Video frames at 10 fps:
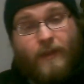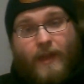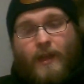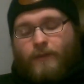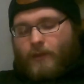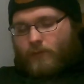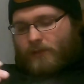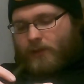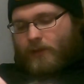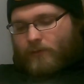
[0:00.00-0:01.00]
Add those to
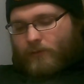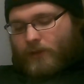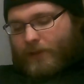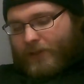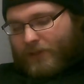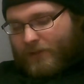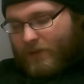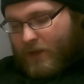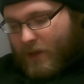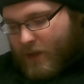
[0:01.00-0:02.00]
the good old collection.
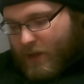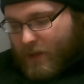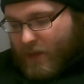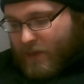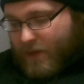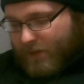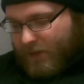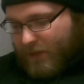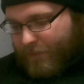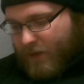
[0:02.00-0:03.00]
And then this is
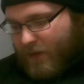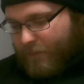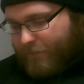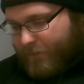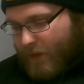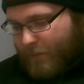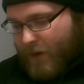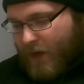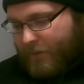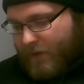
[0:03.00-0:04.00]
something I'm
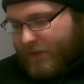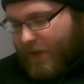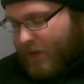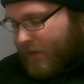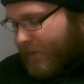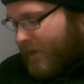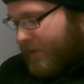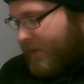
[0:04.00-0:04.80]
kind of excited about.